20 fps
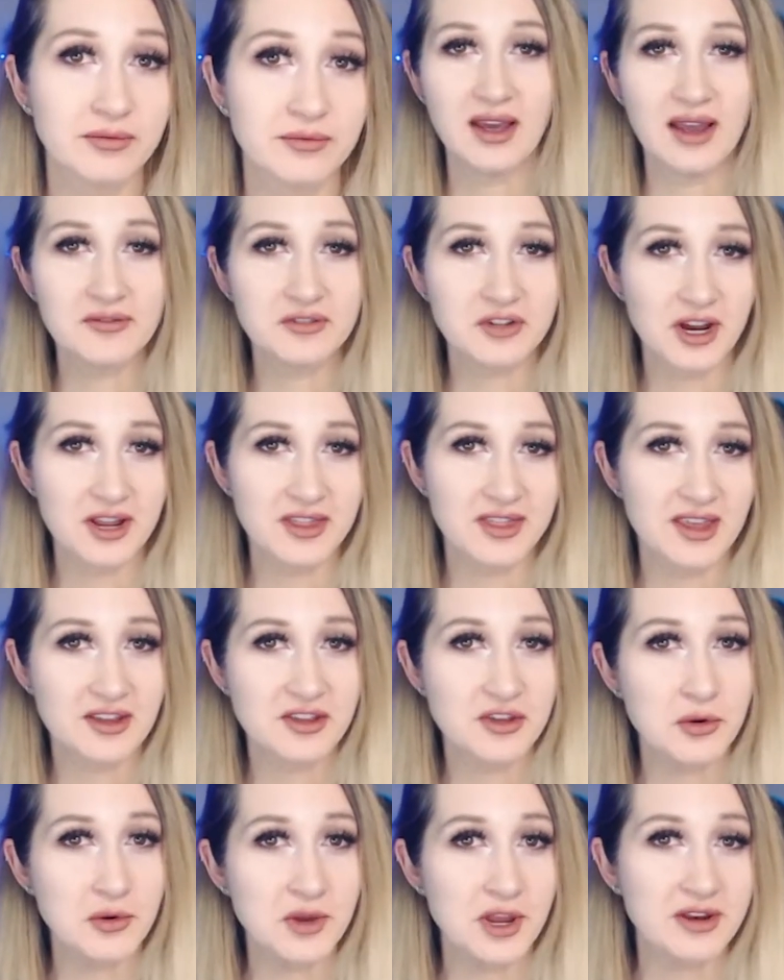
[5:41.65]
I've tried the
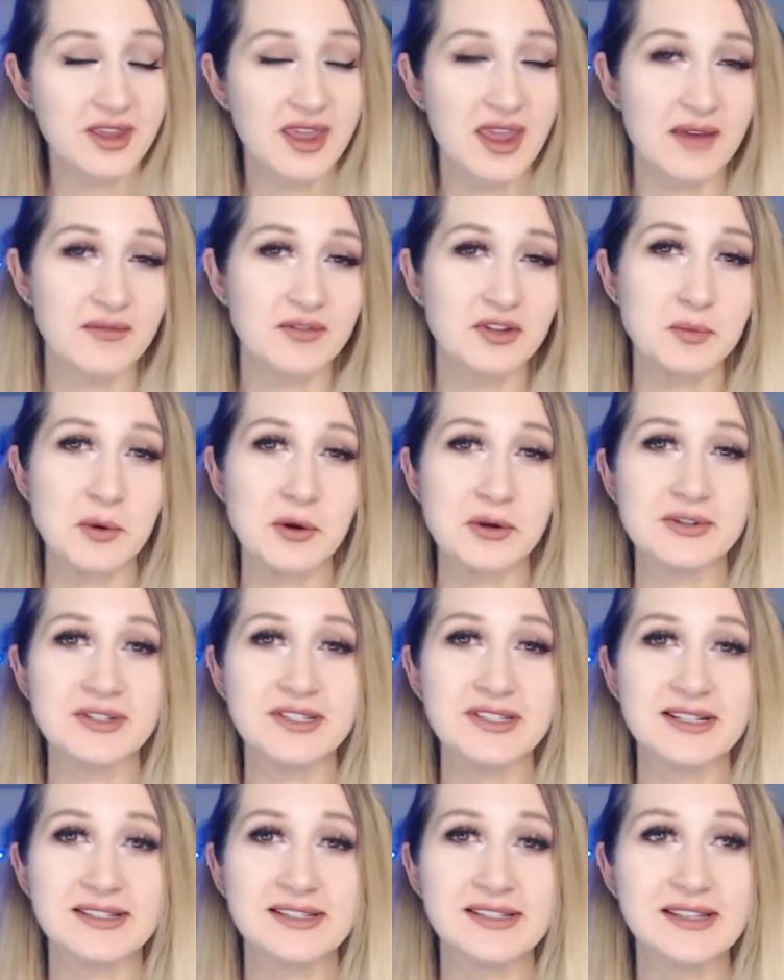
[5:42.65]
Huion Canvas Pro
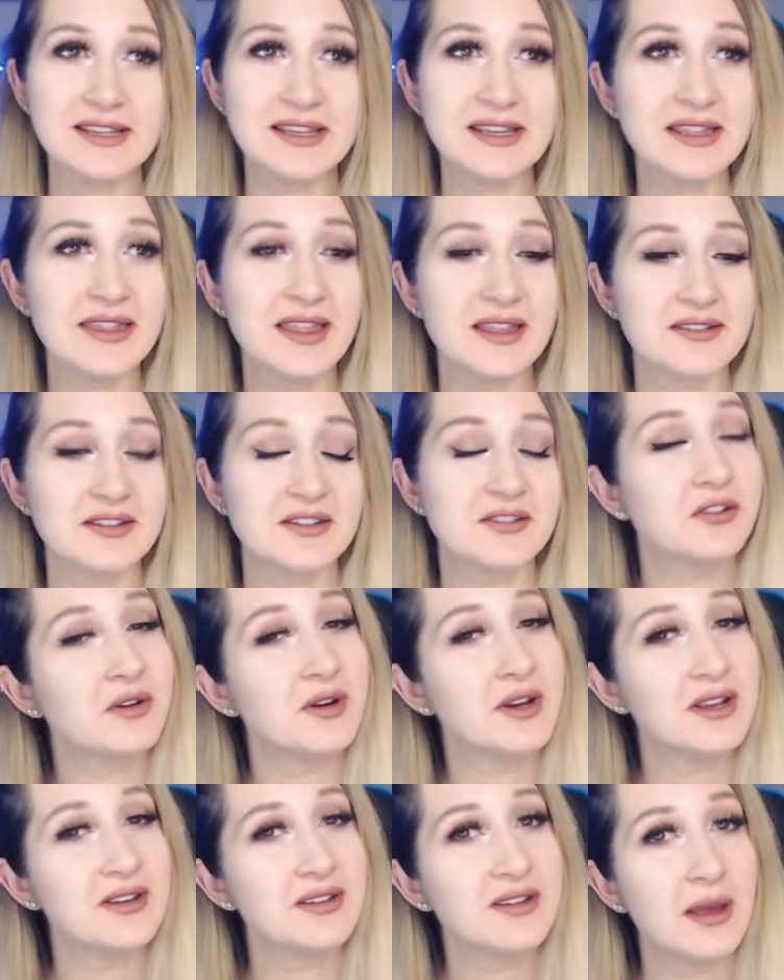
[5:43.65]
16, that's a
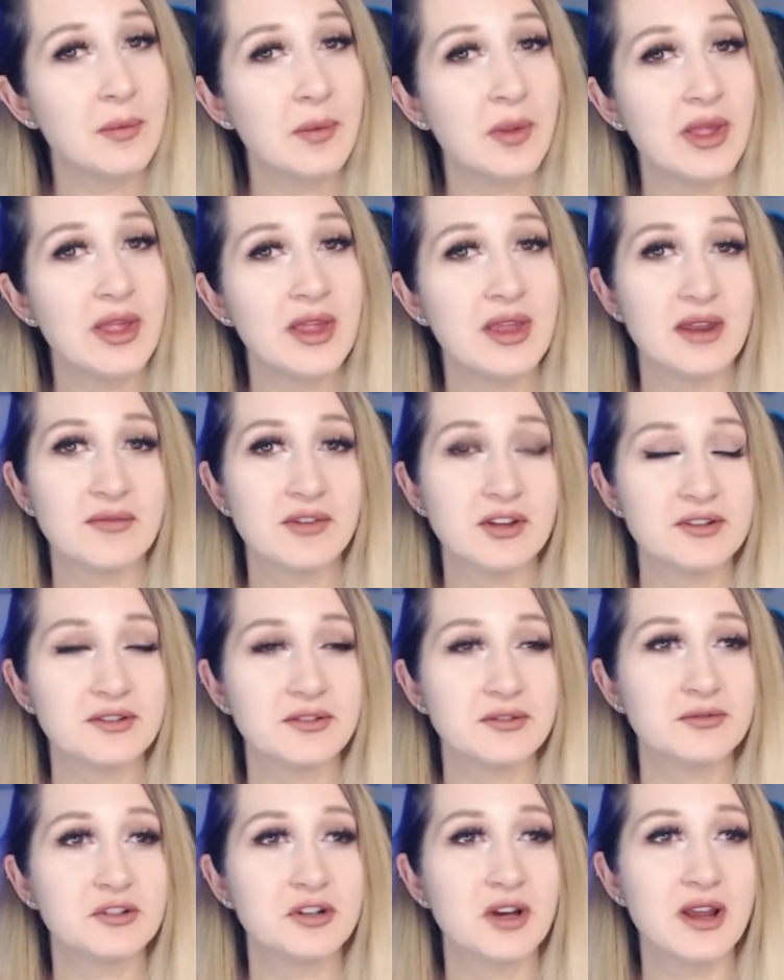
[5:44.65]
screen tablet, and I've
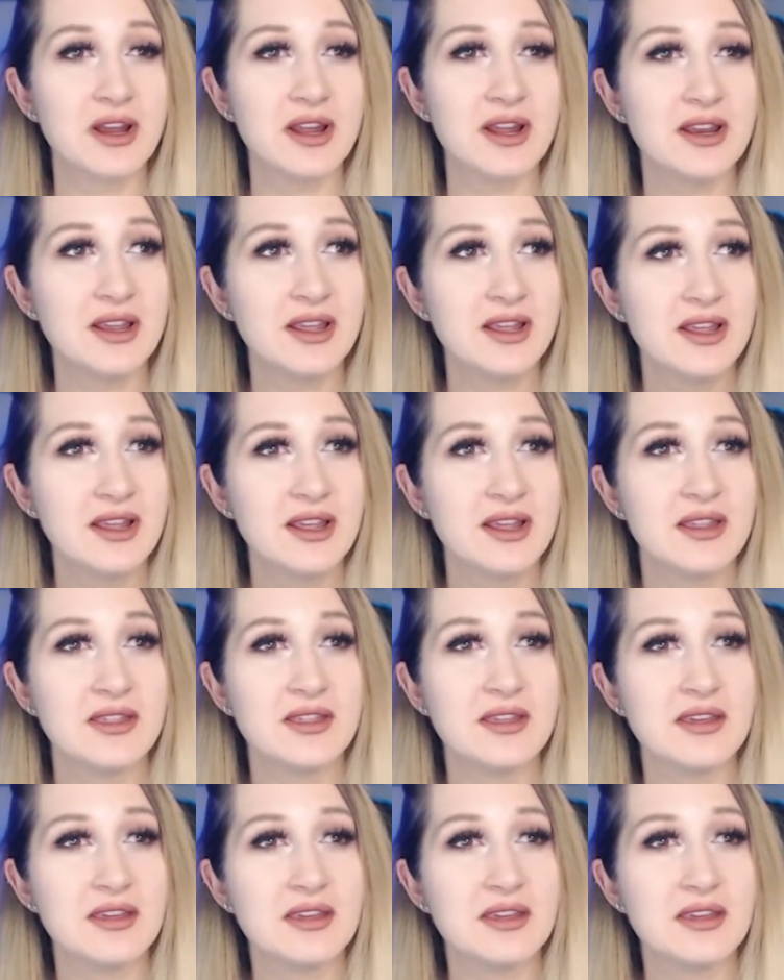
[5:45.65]
also tried the